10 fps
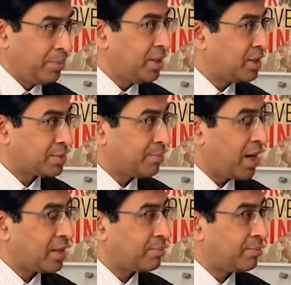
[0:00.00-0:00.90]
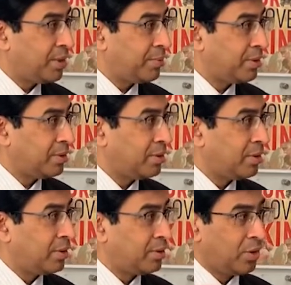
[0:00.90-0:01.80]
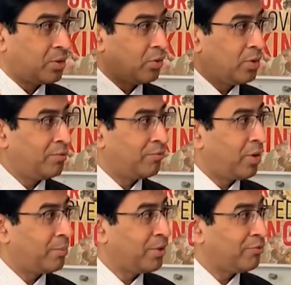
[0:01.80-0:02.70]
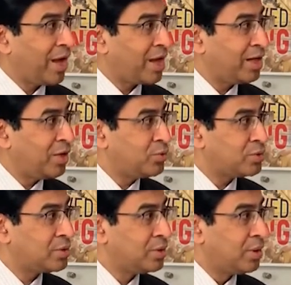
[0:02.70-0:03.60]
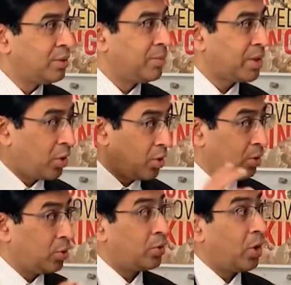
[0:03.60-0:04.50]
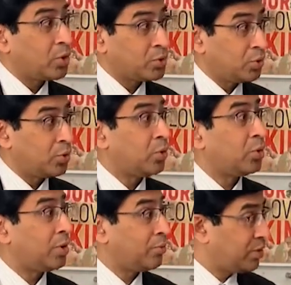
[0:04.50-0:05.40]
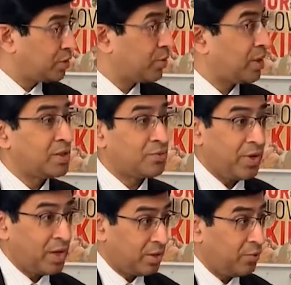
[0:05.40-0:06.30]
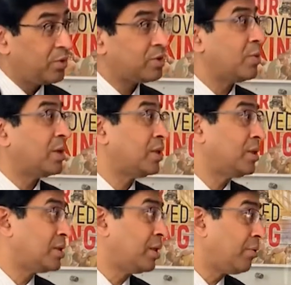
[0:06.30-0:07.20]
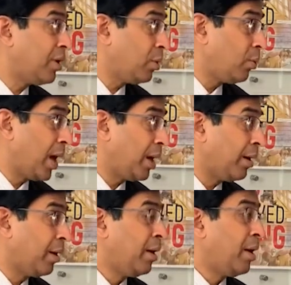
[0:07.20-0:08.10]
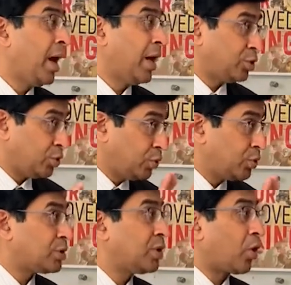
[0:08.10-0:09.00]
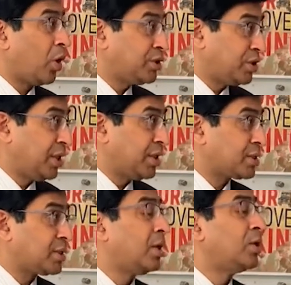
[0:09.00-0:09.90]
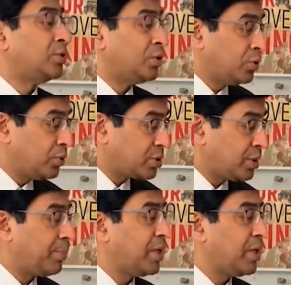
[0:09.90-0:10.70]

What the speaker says: be a smart people, not only form the fake news, but also know that which one is fake news, which one is the real one, and use the conscious, use the